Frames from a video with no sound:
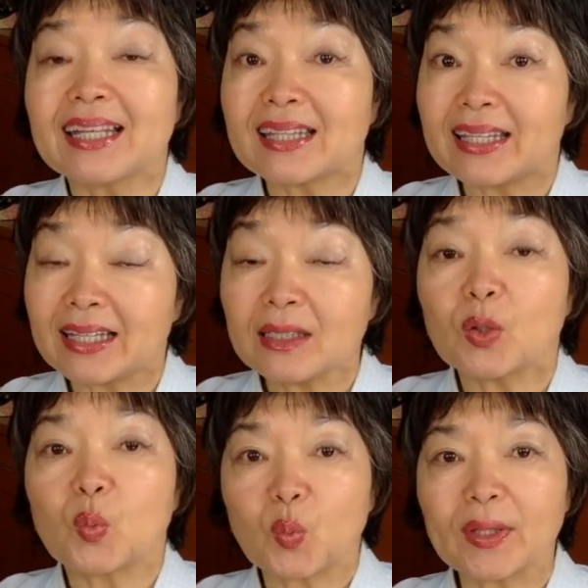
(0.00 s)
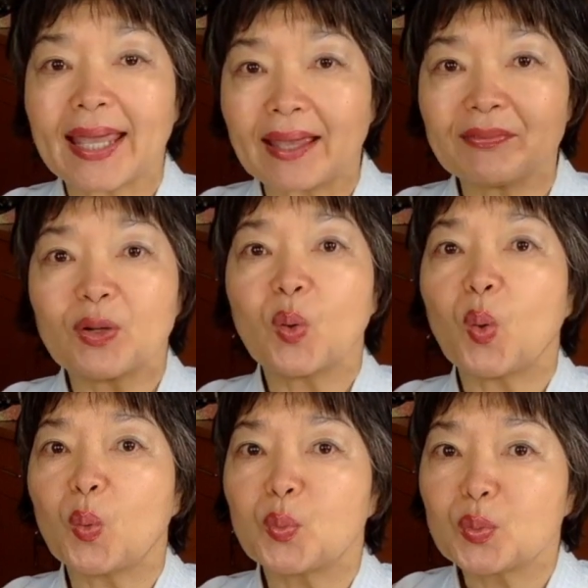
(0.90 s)
then we have
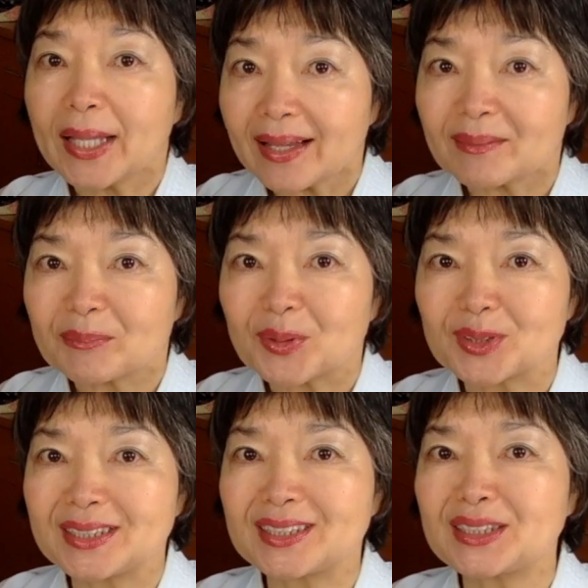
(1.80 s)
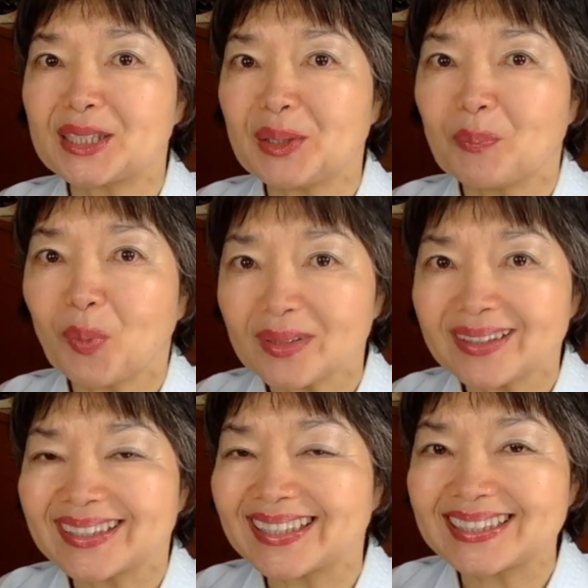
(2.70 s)
ofuda because this is
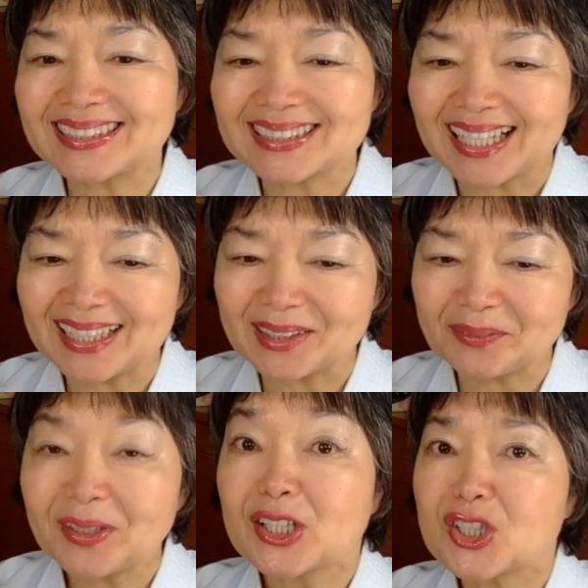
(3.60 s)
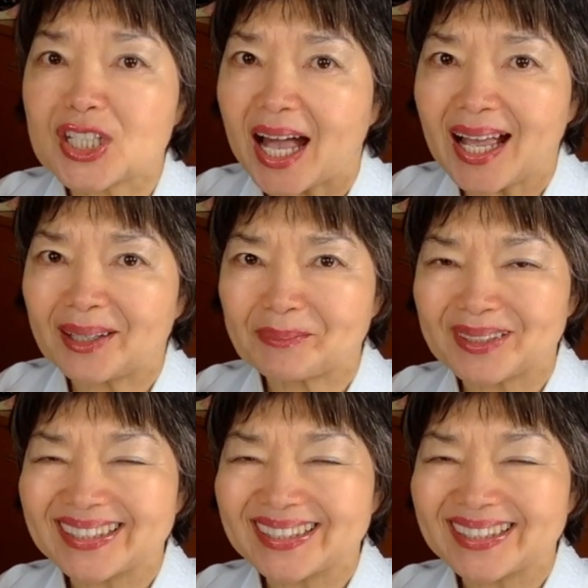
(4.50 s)
important. This is kind of charm.